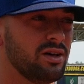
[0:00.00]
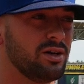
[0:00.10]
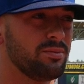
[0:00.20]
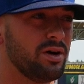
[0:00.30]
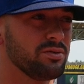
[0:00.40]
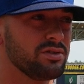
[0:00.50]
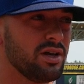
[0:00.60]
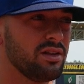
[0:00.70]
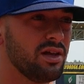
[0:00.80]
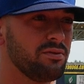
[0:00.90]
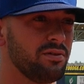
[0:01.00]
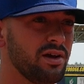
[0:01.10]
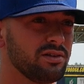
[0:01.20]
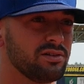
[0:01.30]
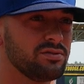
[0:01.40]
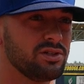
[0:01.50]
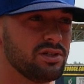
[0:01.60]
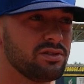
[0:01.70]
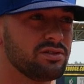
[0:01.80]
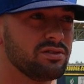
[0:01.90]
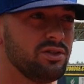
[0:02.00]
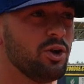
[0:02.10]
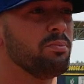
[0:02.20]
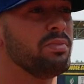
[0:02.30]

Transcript: I would say in that fact of just, you know,